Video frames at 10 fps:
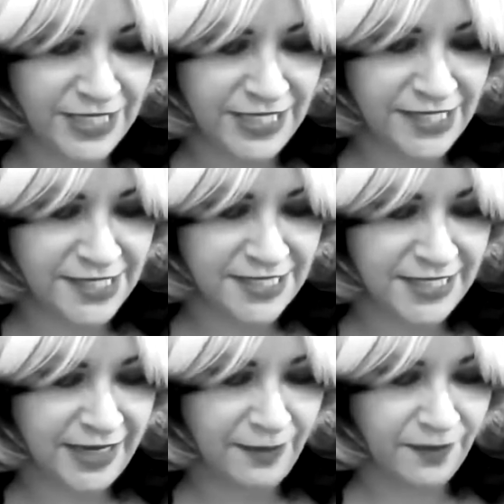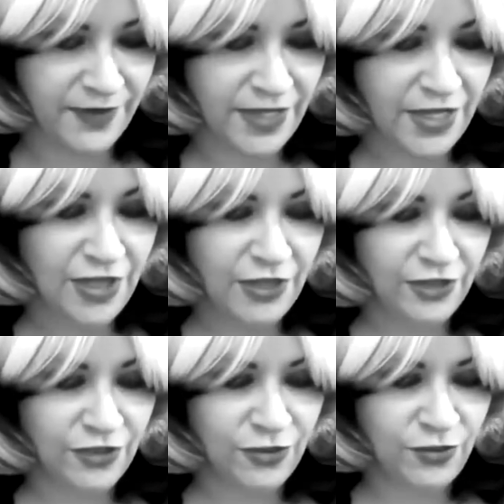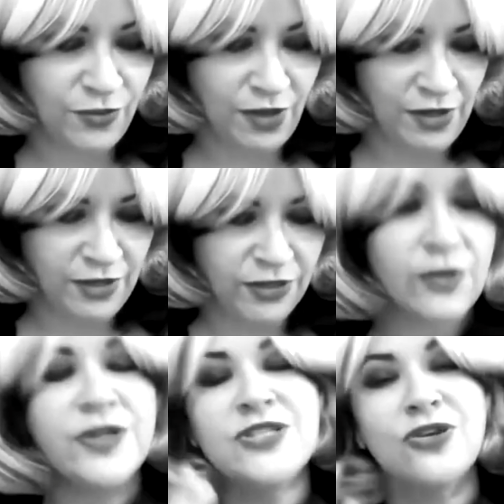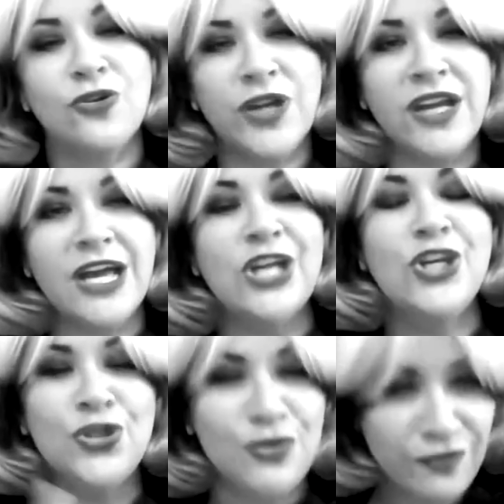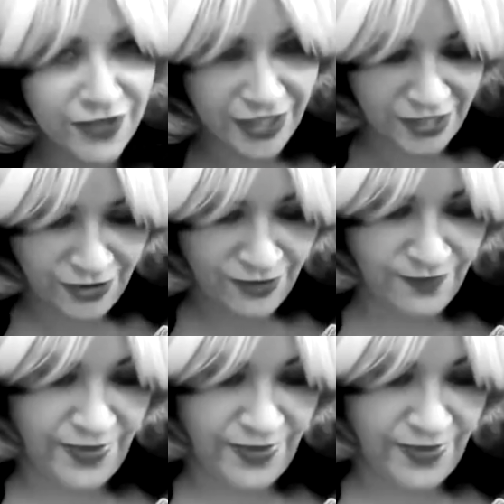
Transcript: The next step you are going to create a new video.